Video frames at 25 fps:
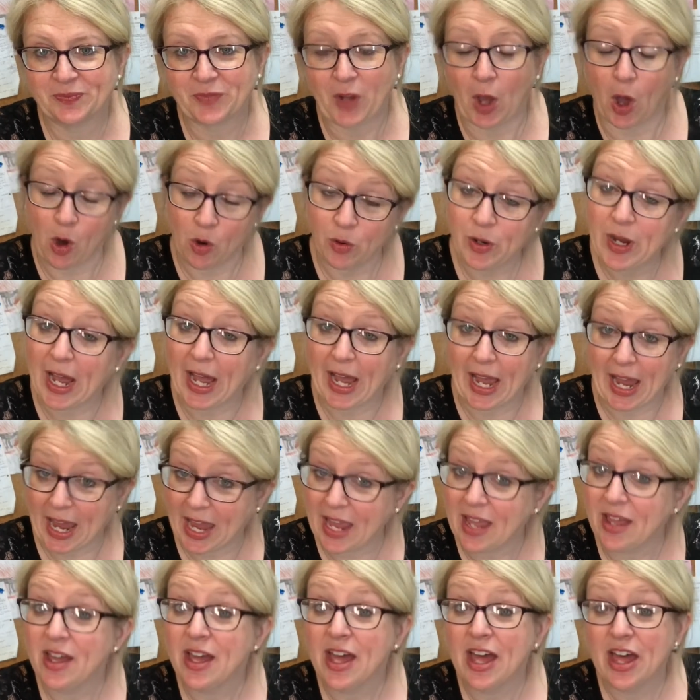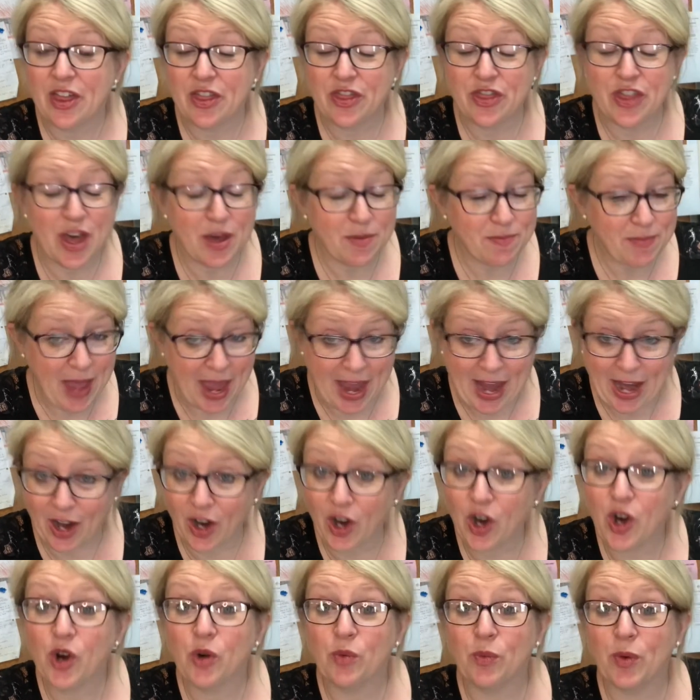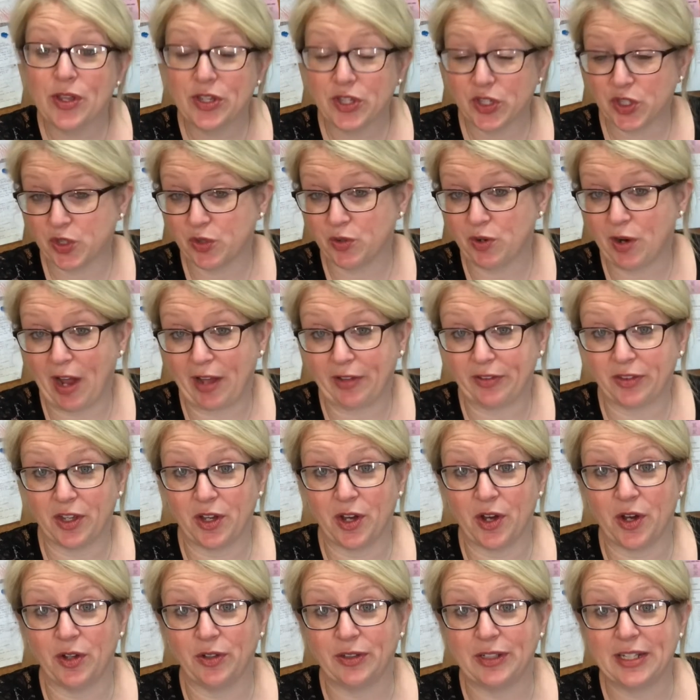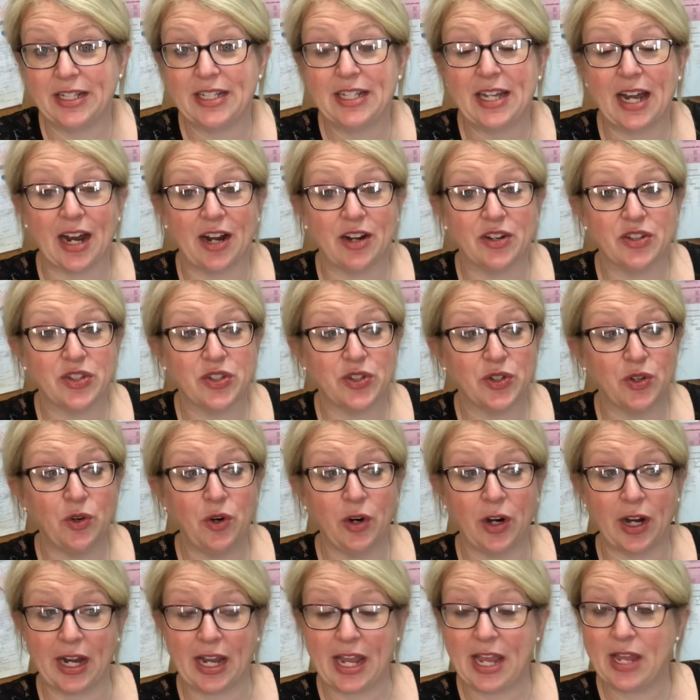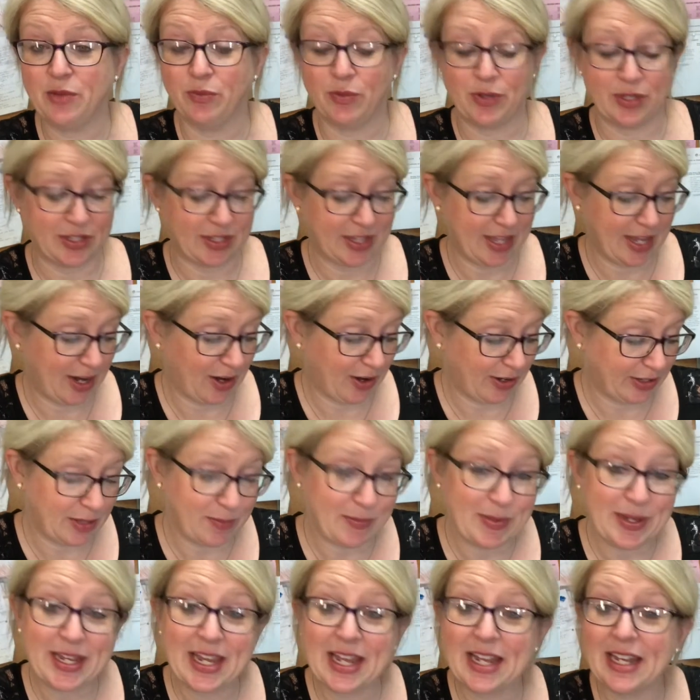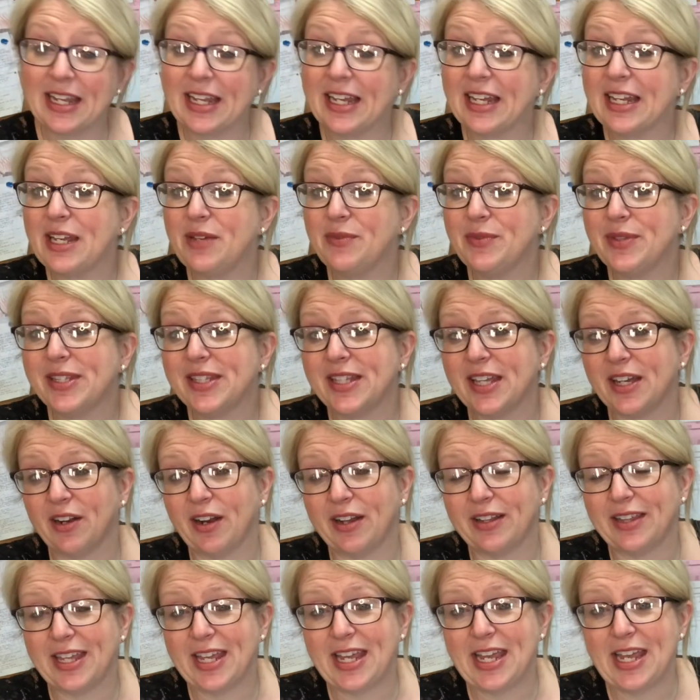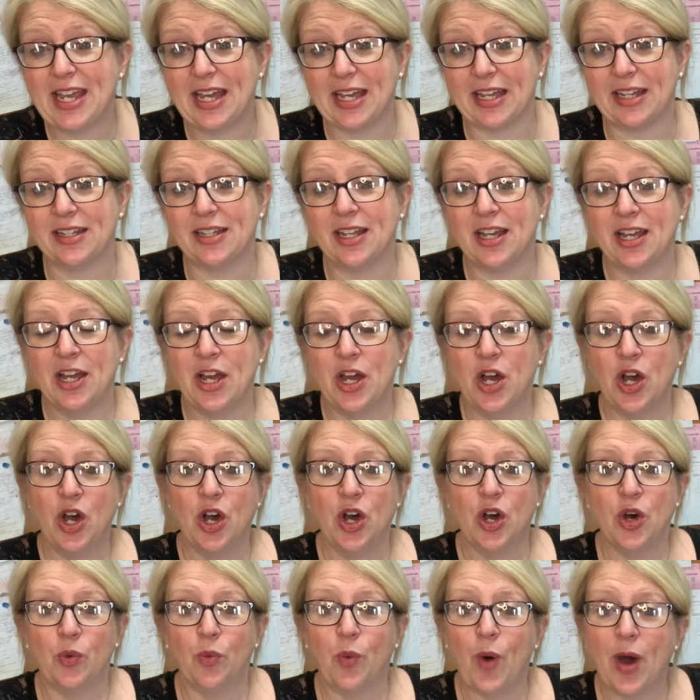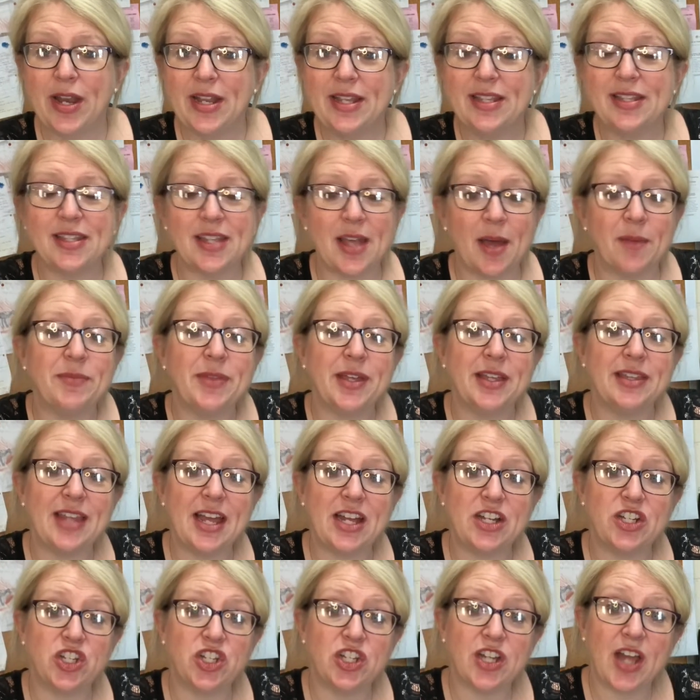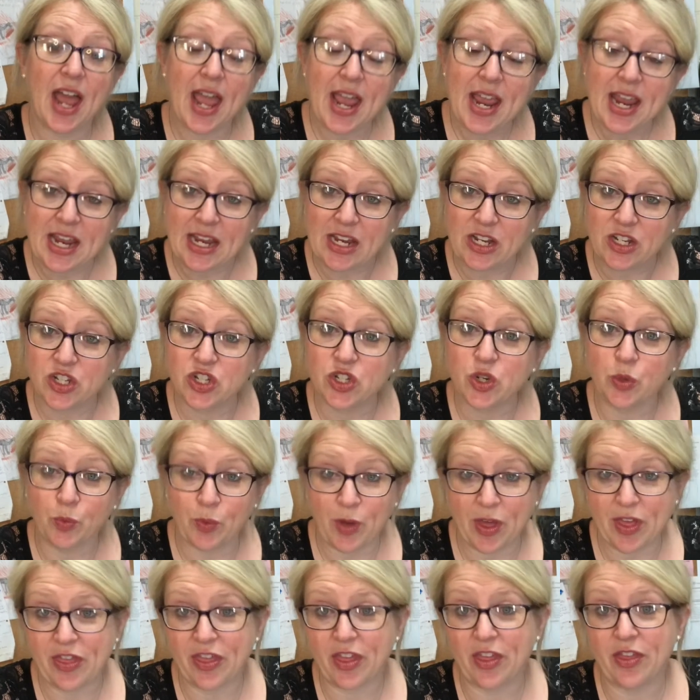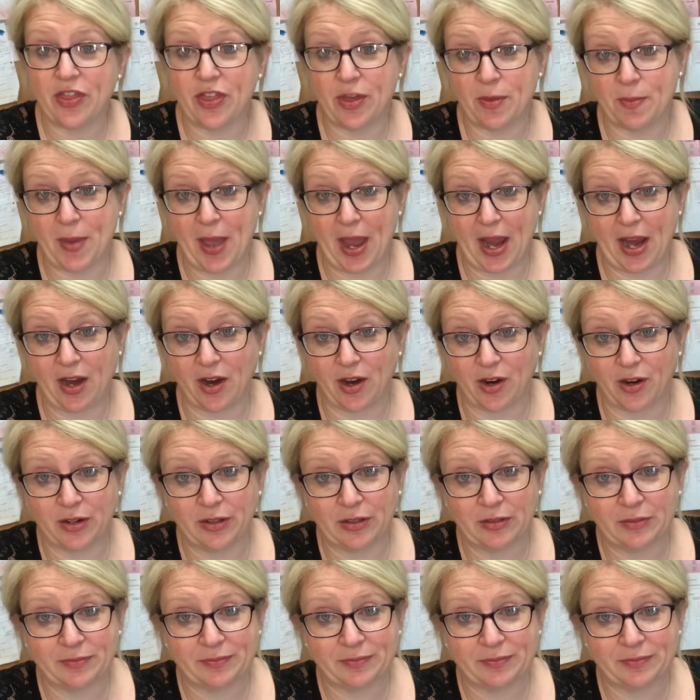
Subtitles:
Okay, the bear was throughout the whole entire story. He was there at the beginning and he was there at the end. What is something that changed with the bear?